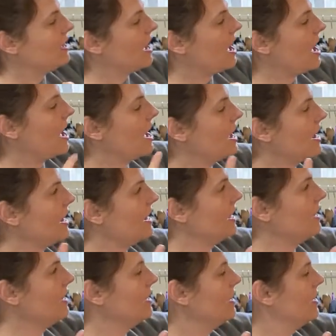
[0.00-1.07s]
I
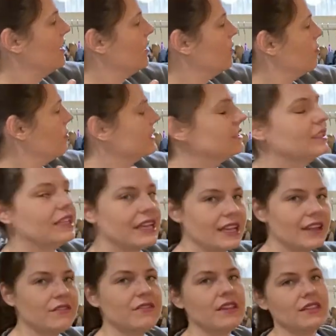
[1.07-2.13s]

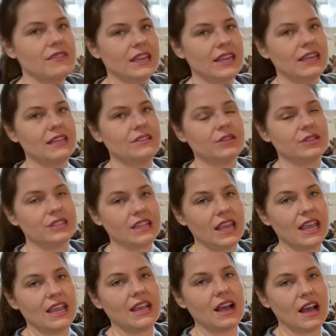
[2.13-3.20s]
believe that they either
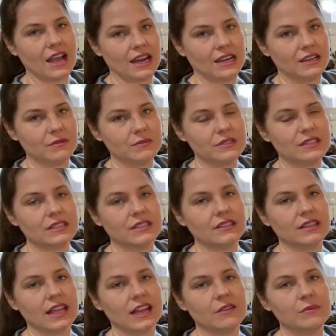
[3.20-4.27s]
take items
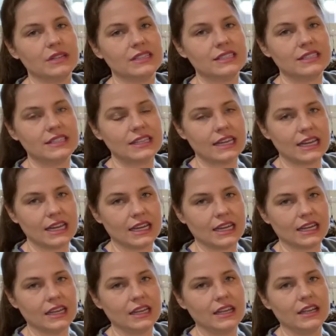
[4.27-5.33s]
that have been
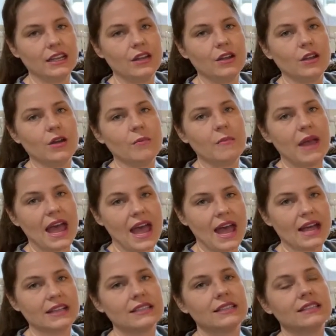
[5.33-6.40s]
sitting
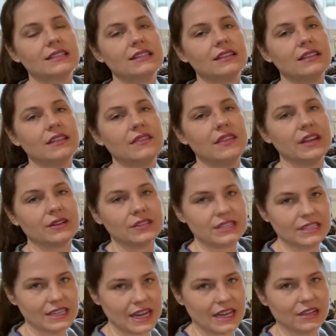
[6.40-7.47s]
past their
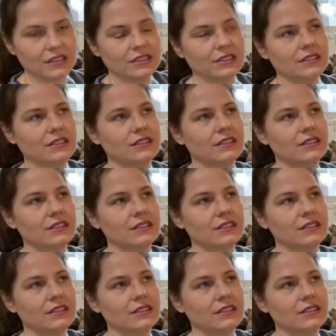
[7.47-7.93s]
sale